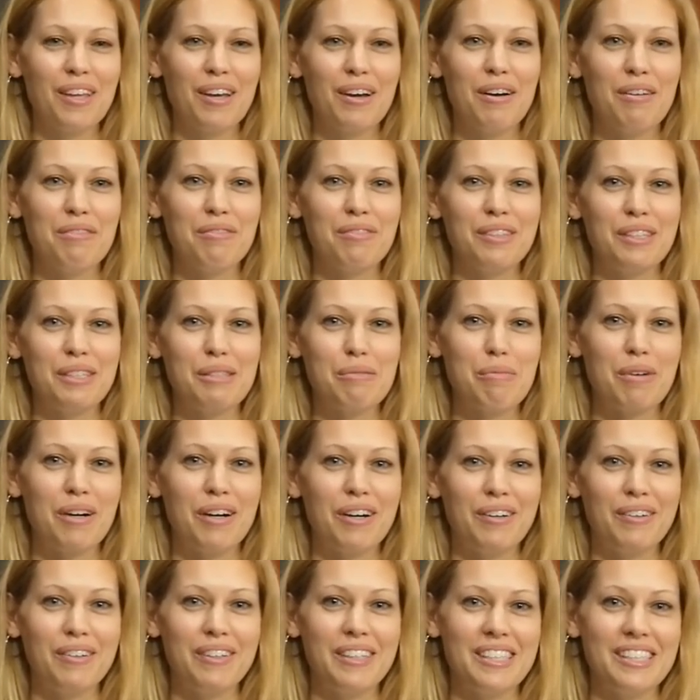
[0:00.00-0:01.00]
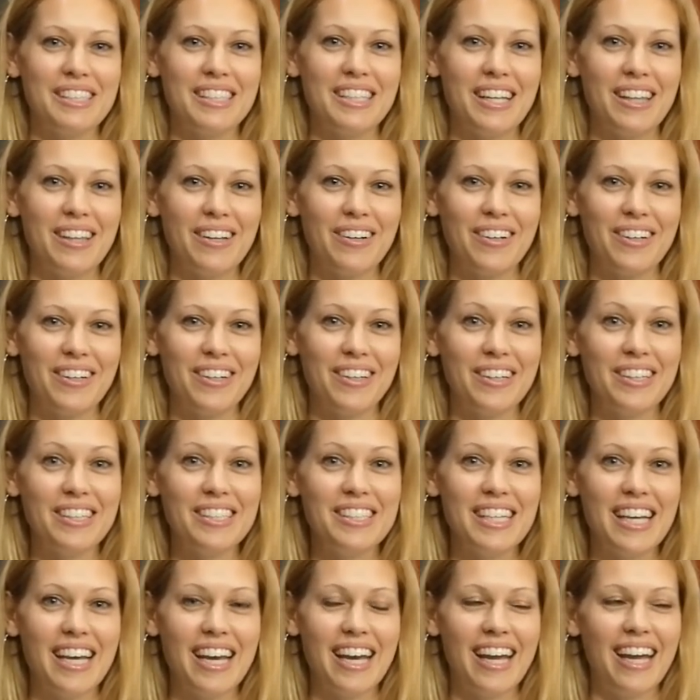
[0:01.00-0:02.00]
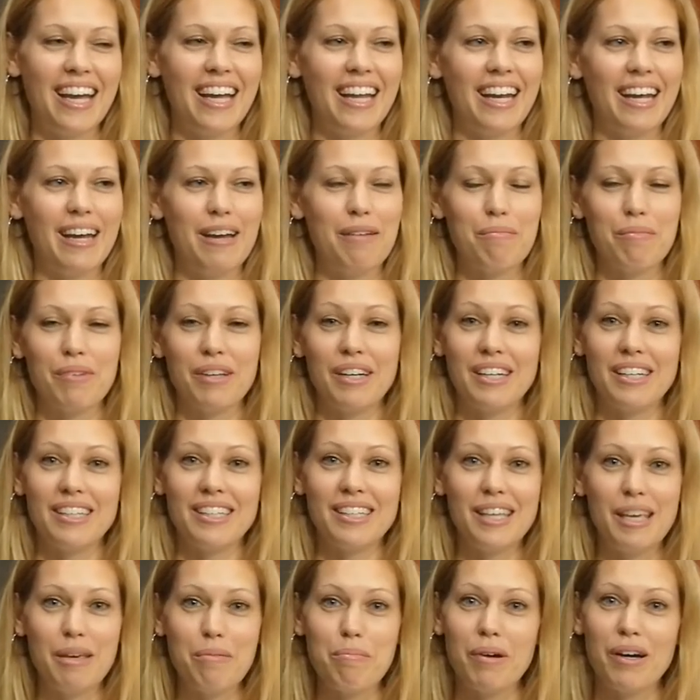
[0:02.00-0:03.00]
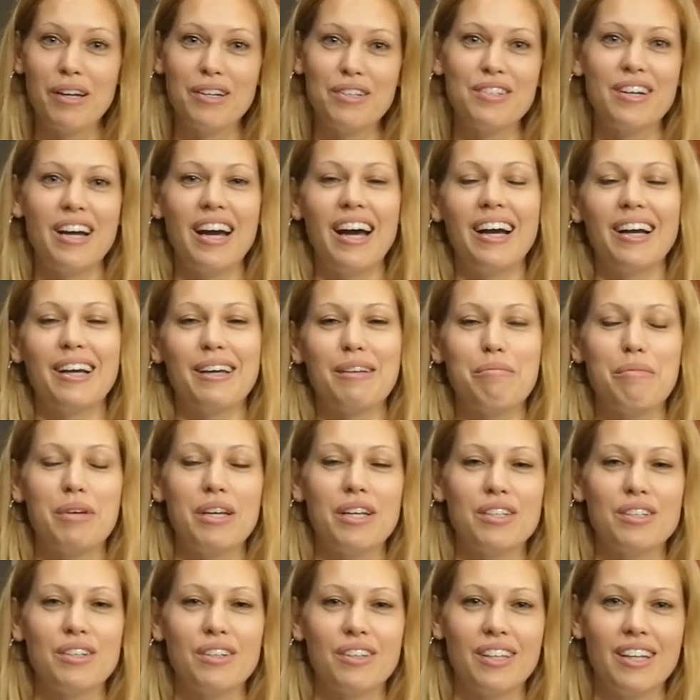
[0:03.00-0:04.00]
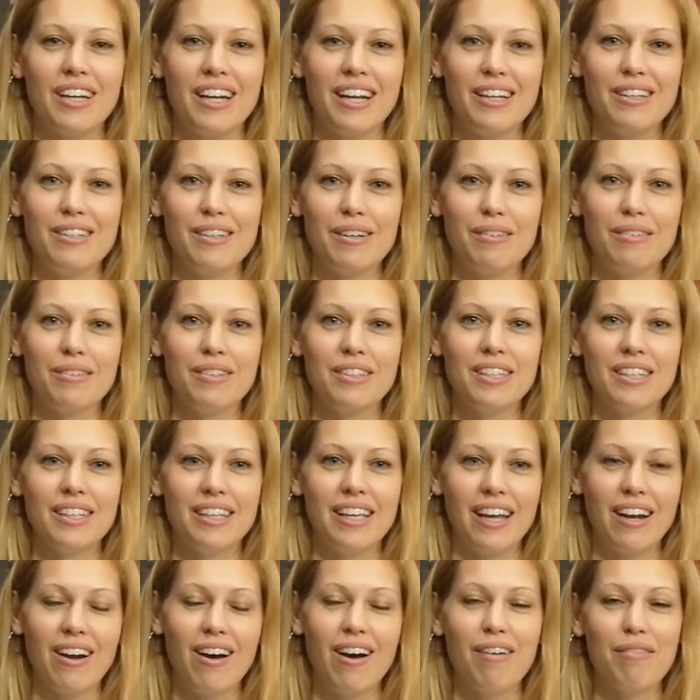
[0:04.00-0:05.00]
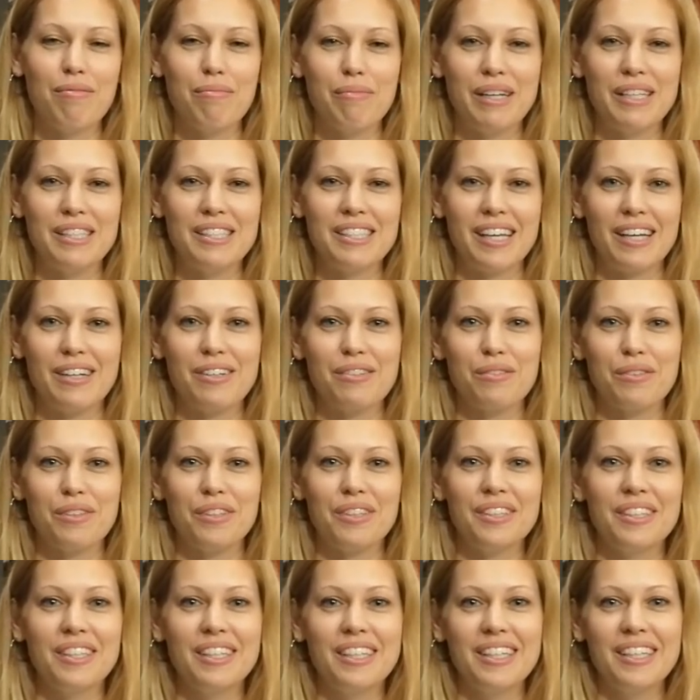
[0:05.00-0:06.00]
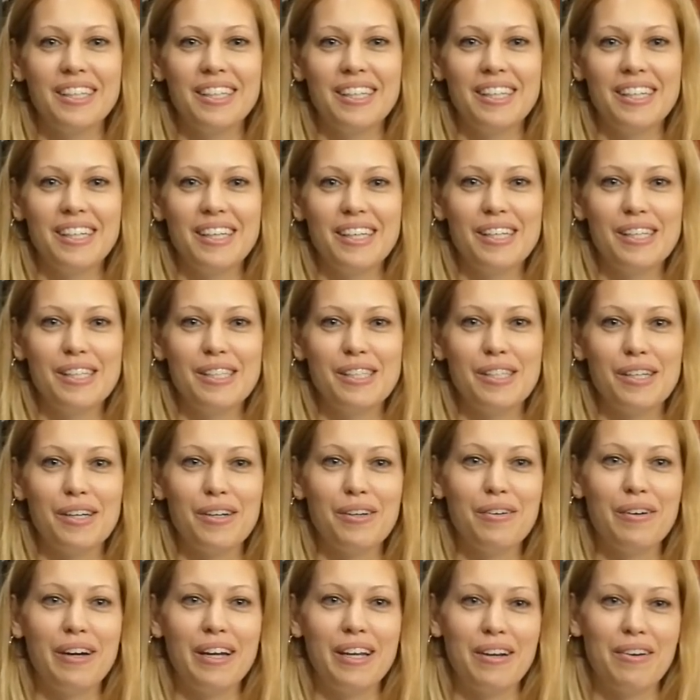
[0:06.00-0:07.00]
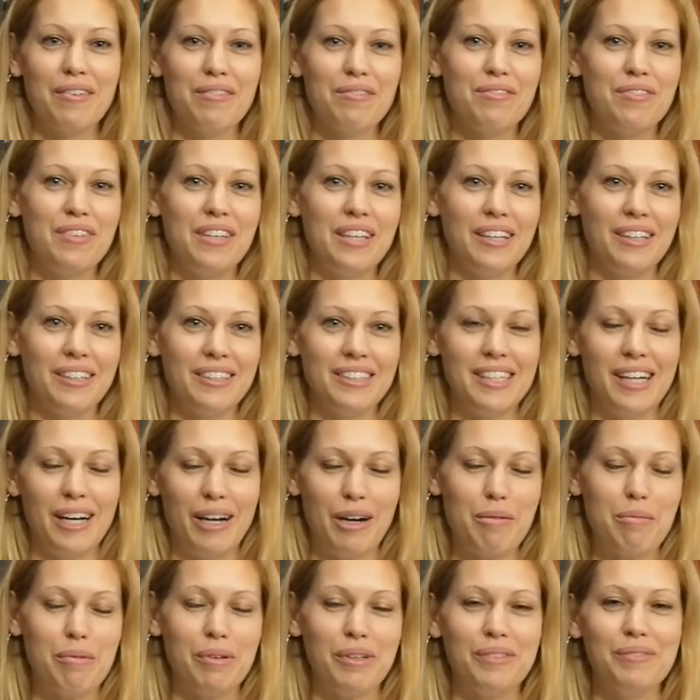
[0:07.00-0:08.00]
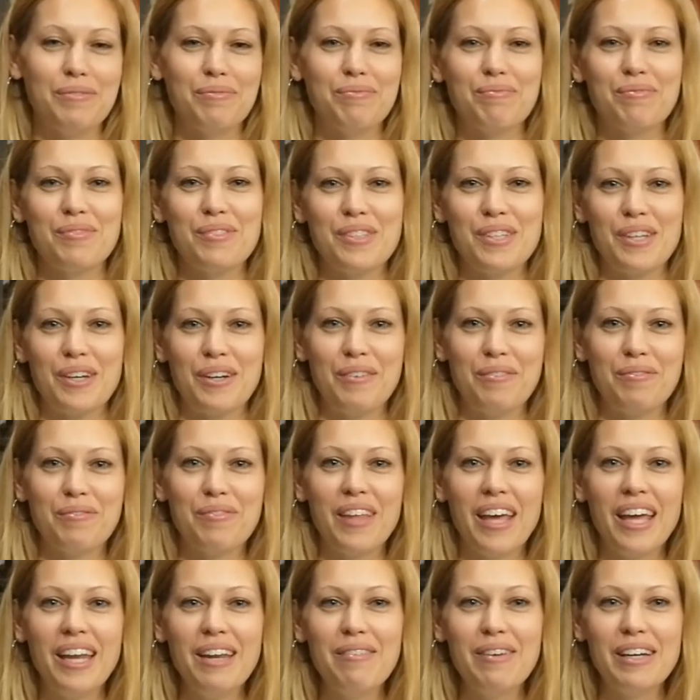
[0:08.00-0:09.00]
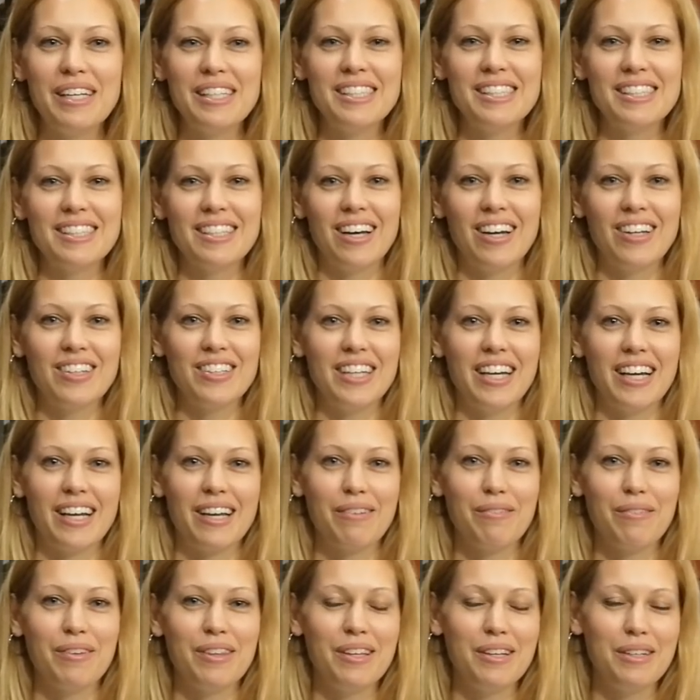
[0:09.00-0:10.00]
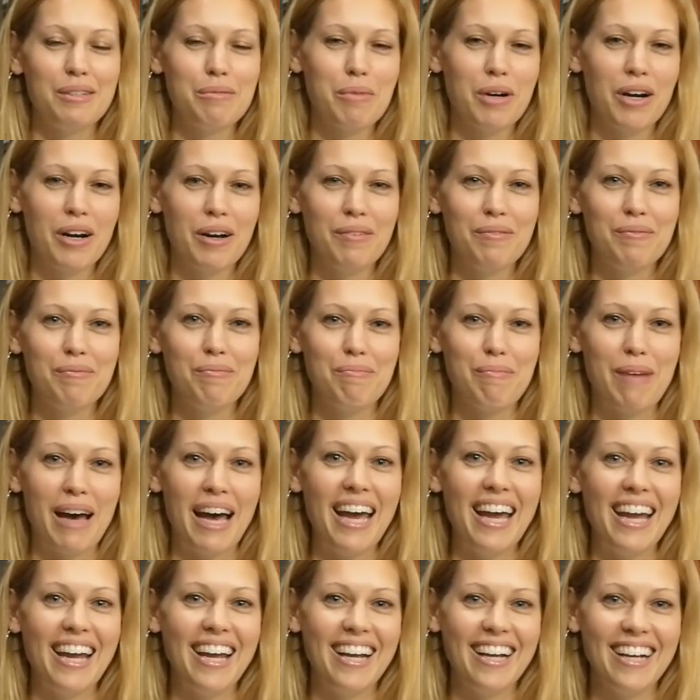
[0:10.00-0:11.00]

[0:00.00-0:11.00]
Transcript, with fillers: hopefully tomorrow is another good day and I'm gonna keep on track and make sure that I don't get off my schedule so I don't feel terrible. So anyways, I'll check in with you tomorrow. Bye.